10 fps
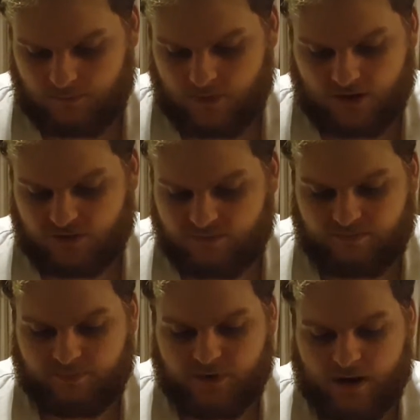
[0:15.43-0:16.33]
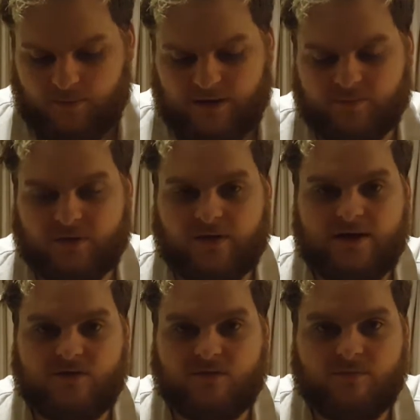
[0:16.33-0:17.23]
I played Blue
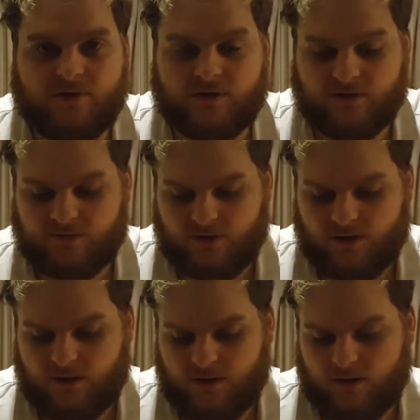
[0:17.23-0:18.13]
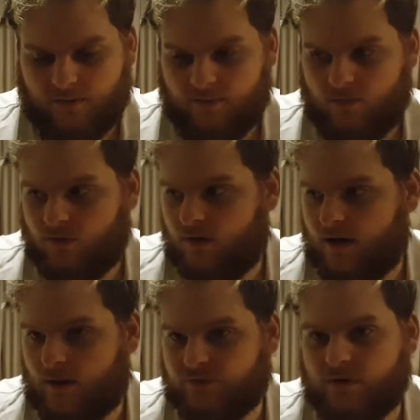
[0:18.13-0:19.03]
Eyes because
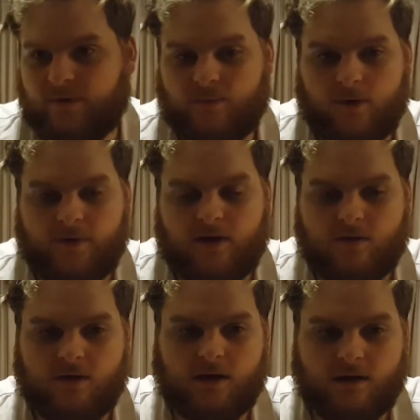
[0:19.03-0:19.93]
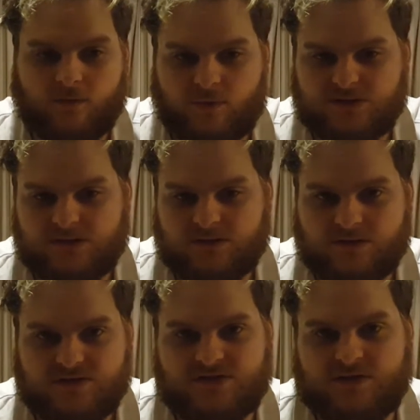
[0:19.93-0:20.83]
I was gonna play Momau and it wasn't
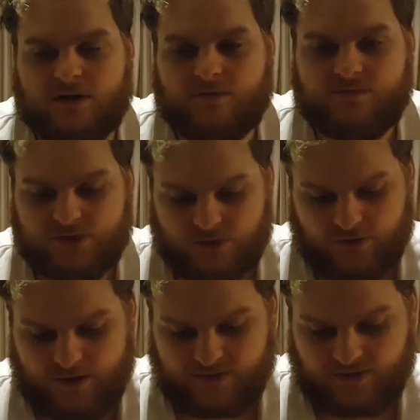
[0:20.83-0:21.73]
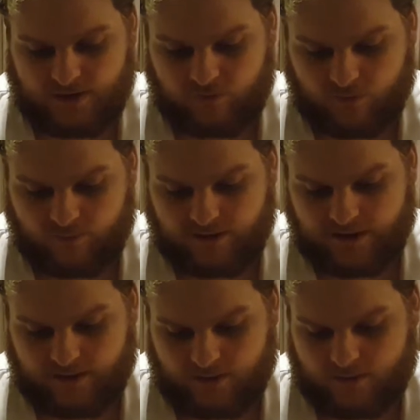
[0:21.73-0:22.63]
consistent enough, so I decided to
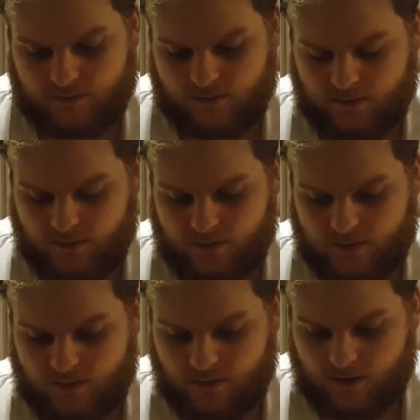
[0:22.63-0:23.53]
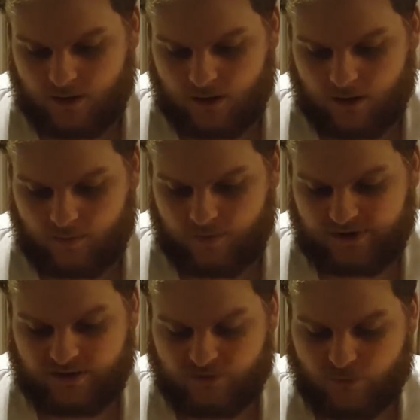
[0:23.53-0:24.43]
play a deck
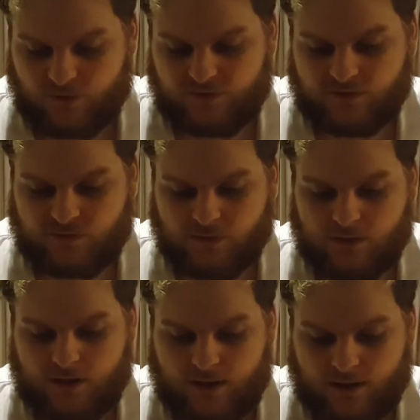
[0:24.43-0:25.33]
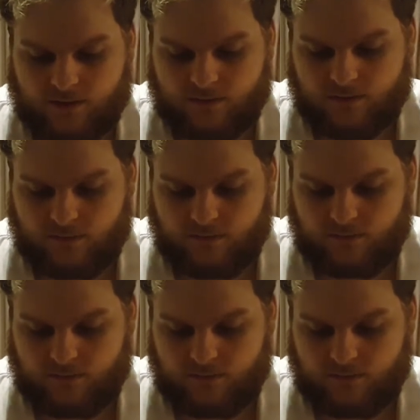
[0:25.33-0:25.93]
that was more consistent and